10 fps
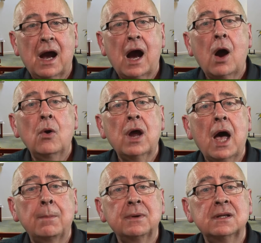Our
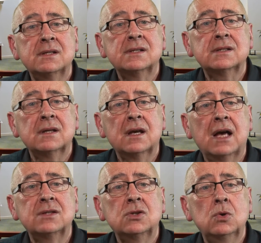happiness
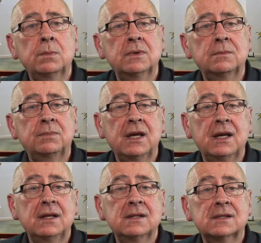as human
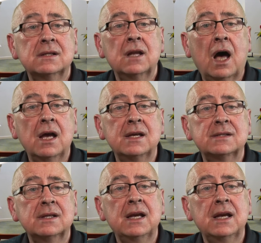beings lies